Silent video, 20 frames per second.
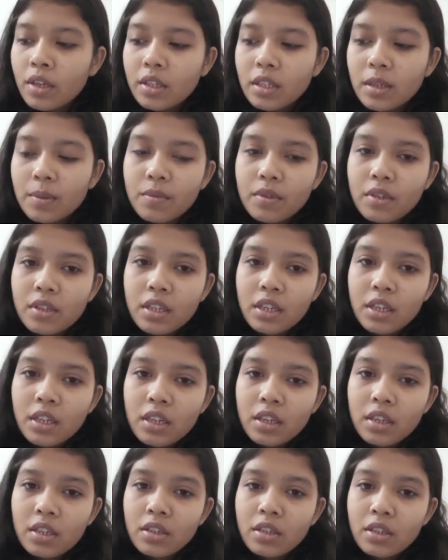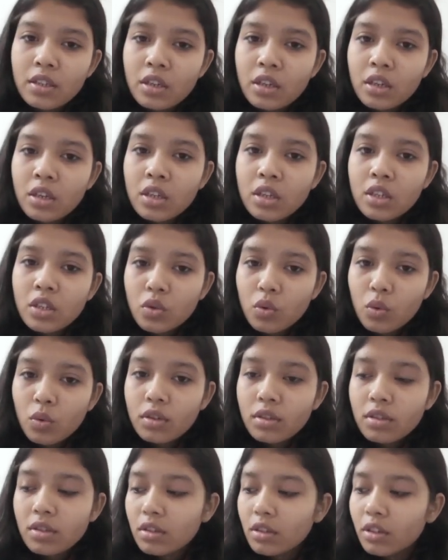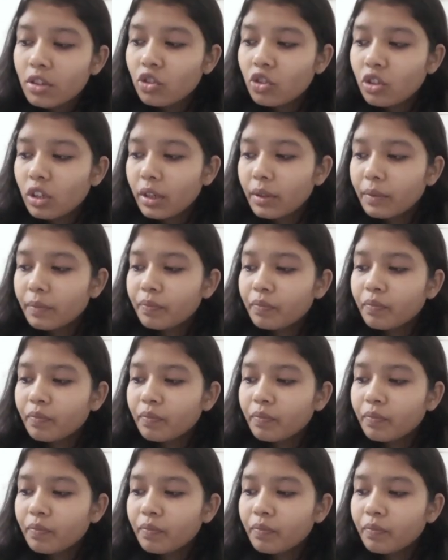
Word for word: some serious soul searching